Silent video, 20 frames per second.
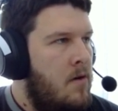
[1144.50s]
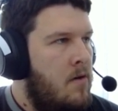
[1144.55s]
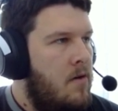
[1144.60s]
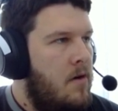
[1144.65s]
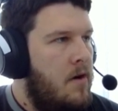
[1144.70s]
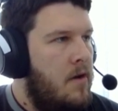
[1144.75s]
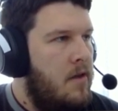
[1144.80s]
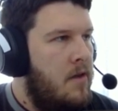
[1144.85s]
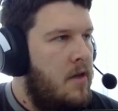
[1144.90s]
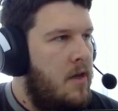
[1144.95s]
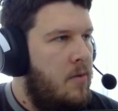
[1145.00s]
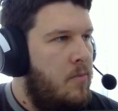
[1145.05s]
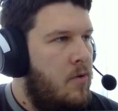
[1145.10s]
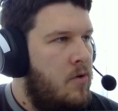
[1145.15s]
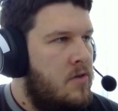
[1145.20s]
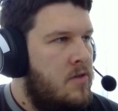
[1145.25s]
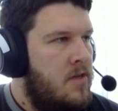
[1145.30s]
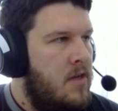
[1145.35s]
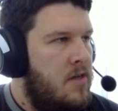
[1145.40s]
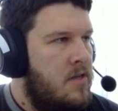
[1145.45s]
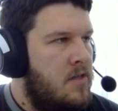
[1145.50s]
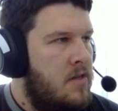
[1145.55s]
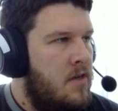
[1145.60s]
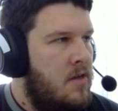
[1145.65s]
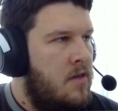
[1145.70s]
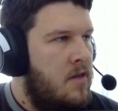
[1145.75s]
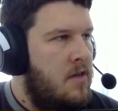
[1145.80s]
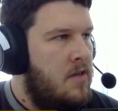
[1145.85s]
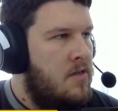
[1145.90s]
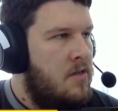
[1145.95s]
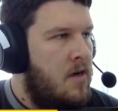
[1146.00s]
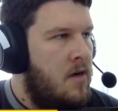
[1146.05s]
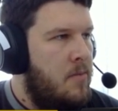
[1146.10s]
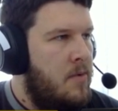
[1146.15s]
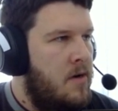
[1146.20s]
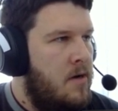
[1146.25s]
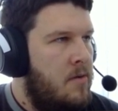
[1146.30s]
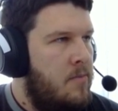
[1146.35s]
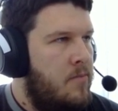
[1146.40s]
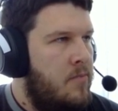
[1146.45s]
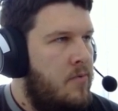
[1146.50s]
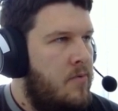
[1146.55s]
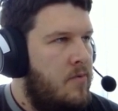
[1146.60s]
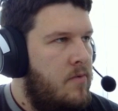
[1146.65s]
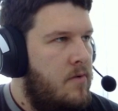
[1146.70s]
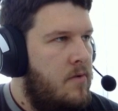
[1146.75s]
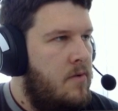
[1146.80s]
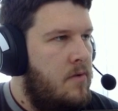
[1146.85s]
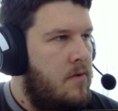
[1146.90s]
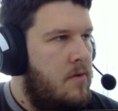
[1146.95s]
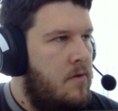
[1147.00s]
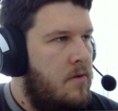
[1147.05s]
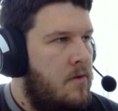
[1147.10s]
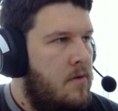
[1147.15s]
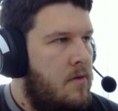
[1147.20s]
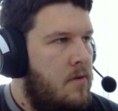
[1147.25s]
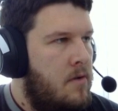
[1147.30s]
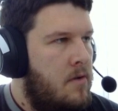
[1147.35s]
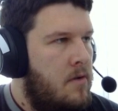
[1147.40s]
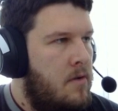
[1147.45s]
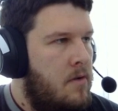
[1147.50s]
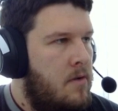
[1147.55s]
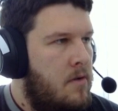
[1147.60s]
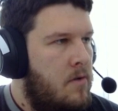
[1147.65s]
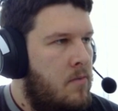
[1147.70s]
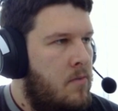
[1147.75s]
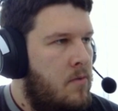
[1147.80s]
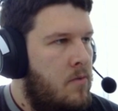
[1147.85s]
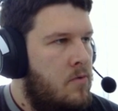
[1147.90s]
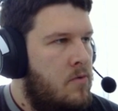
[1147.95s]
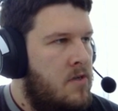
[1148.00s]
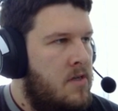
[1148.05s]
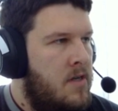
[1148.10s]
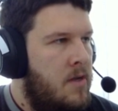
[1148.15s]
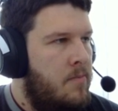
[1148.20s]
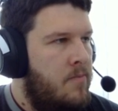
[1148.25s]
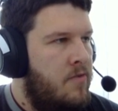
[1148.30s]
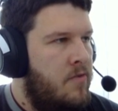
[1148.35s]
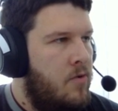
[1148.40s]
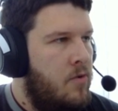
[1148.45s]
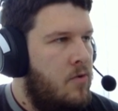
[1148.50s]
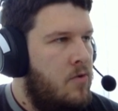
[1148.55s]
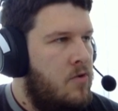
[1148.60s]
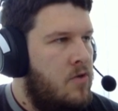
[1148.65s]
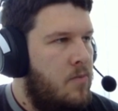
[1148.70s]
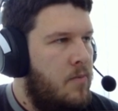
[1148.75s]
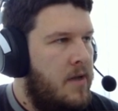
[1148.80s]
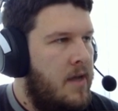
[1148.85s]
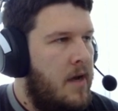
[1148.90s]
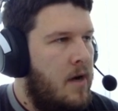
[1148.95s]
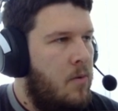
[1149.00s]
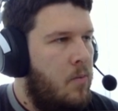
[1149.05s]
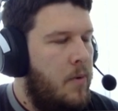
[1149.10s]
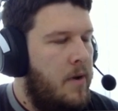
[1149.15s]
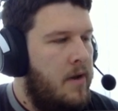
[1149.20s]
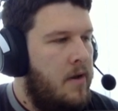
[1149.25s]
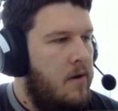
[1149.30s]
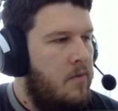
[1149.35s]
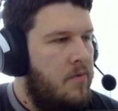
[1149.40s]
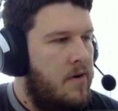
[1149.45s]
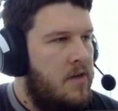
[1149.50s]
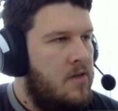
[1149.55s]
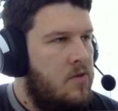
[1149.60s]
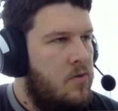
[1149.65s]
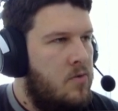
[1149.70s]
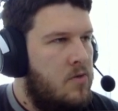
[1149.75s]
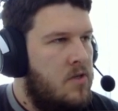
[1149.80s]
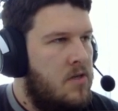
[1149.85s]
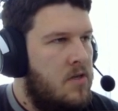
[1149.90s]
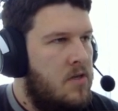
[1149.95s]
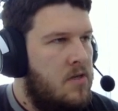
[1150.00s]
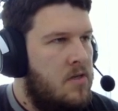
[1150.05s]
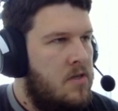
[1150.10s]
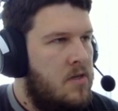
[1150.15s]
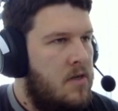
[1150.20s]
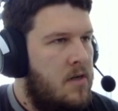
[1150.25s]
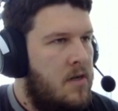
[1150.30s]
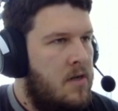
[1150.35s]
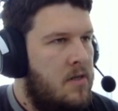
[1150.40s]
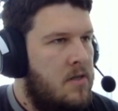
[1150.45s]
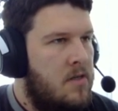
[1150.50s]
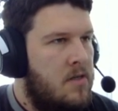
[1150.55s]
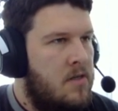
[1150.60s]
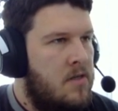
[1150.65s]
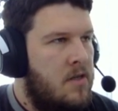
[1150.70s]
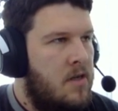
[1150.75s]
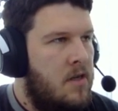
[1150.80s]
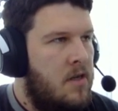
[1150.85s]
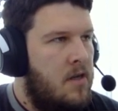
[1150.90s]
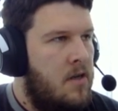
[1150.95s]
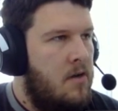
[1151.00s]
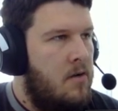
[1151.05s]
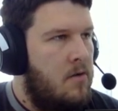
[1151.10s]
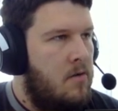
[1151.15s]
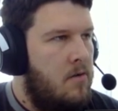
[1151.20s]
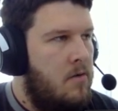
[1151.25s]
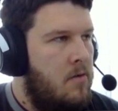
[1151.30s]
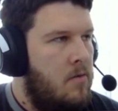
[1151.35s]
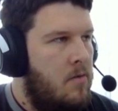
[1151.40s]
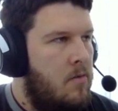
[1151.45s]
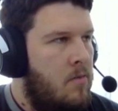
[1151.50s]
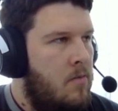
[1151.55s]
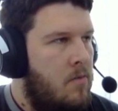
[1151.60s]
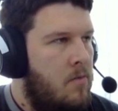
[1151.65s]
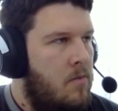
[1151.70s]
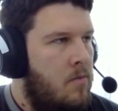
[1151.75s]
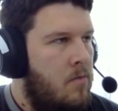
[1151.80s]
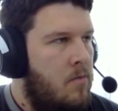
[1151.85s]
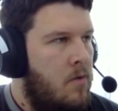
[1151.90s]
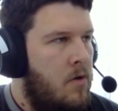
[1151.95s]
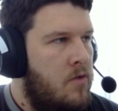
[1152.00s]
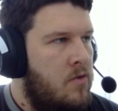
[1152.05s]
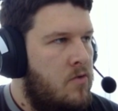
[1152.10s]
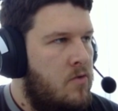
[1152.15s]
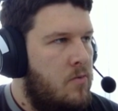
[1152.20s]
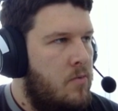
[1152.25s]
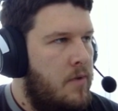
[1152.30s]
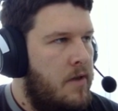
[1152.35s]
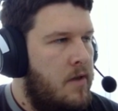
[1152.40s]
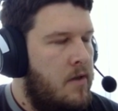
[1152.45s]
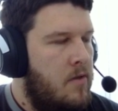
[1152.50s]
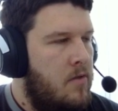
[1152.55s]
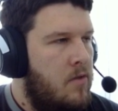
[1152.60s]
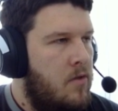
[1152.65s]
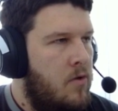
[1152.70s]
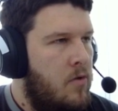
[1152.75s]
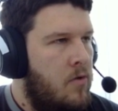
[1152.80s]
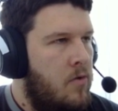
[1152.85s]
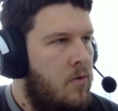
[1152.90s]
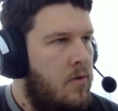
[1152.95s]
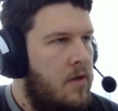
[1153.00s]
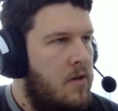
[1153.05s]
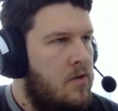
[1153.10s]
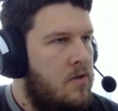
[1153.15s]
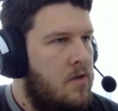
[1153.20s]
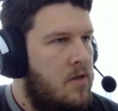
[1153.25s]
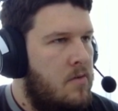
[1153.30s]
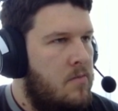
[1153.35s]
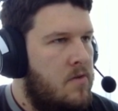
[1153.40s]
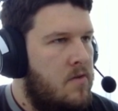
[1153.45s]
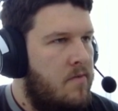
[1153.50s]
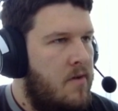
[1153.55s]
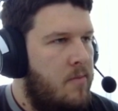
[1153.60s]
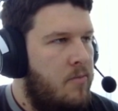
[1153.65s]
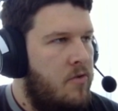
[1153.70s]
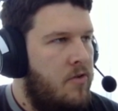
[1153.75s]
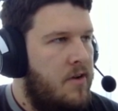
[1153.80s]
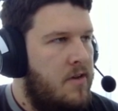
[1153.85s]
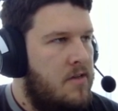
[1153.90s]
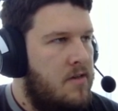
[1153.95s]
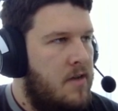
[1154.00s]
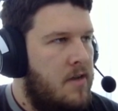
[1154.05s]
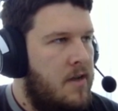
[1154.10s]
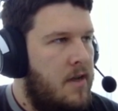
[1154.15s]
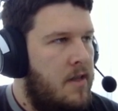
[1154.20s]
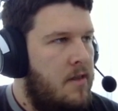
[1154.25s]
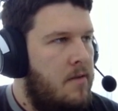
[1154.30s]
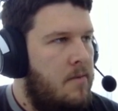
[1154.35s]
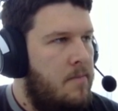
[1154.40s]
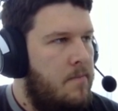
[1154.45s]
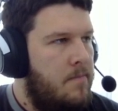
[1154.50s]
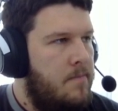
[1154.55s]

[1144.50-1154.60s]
Right, gearbox testing is coming up. We'll skip through so we get our weekly resources and see what we can do in terms of upgrades again.